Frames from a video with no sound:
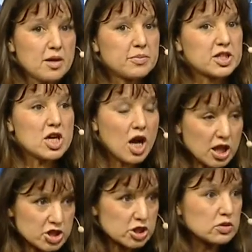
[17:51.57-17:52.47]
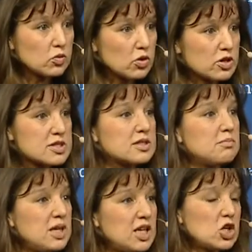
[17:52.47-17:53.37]
But culture wars and
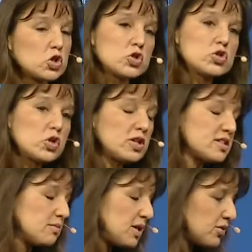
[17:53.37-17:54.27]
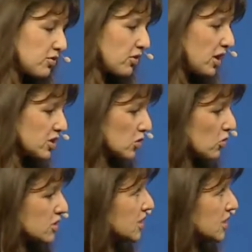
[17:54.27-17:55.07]
media control as a means of culture wars